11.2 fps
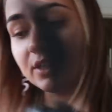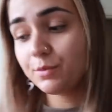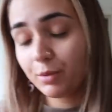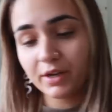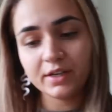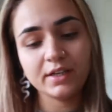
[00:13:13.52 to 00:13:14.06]
need
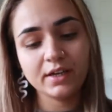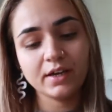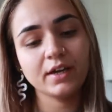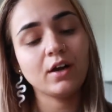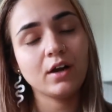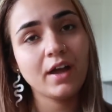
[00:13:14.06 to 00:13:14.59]
to put in
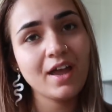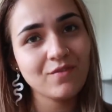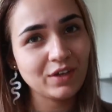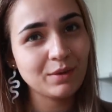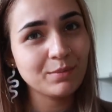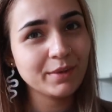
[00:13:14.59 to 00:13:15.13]
here are
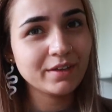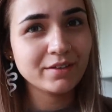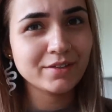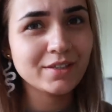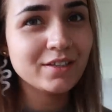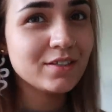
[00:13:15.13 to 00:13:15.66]
heavy
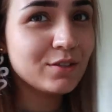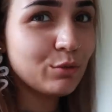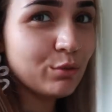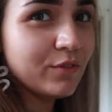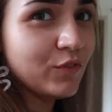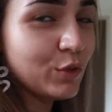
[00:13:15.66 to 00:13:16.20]
because that's
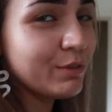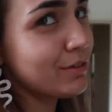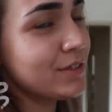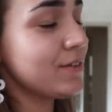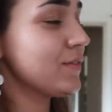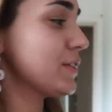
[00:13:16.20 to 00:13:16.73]
all the food
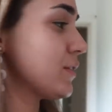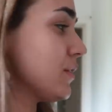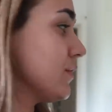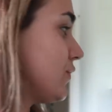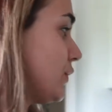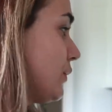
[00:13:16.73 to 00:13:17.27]
and stuff that's on
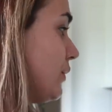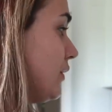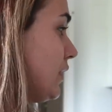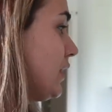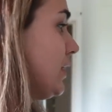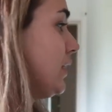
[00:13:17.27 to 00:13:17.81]
the
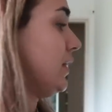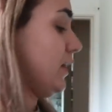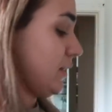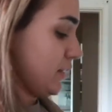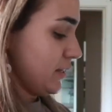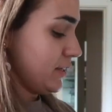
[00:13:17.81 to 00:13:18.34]

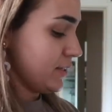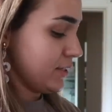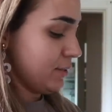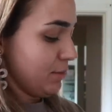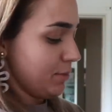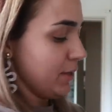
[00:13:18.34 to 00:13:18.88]
floor that
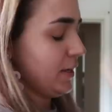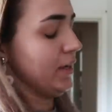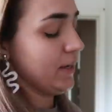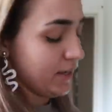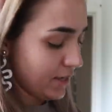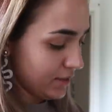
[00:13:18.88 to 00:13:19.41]
needs to be put in
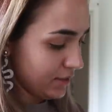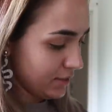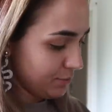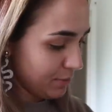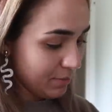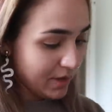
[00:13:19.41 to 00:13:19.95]
here. And these
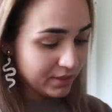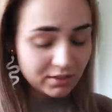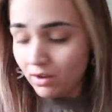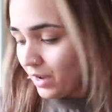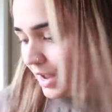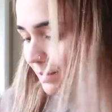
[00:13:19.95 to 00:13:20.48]
bin bags
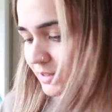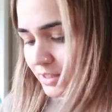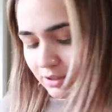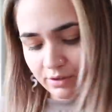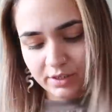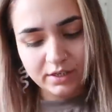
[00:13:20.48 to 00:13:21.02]
are
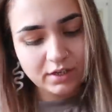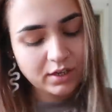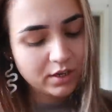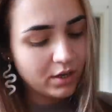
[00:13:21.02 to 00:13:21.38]
absolutely